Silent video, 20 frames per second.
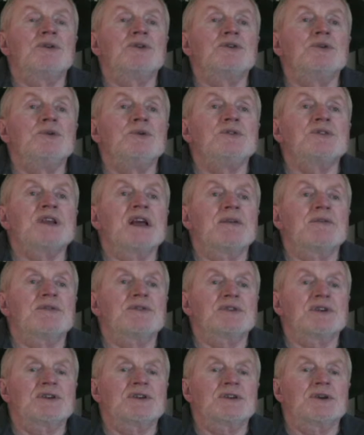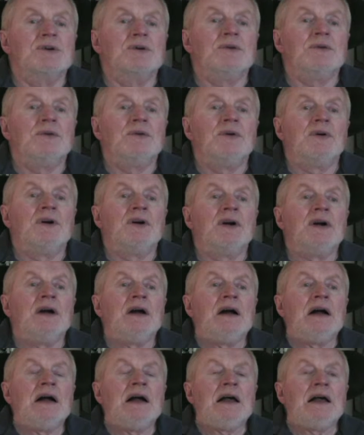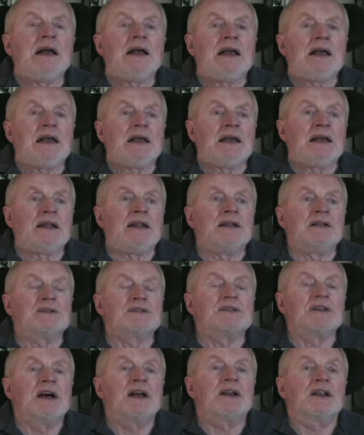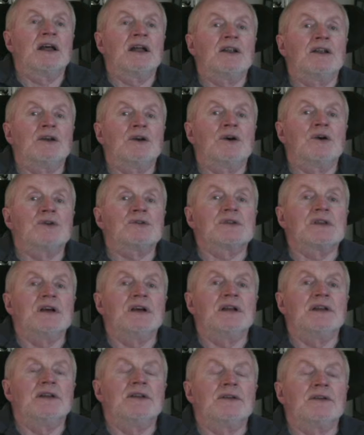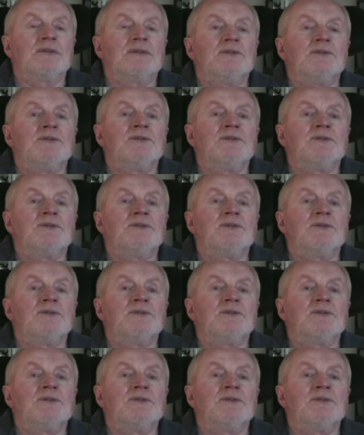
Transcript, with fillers: to San Francisco, and it's not on the coastline either.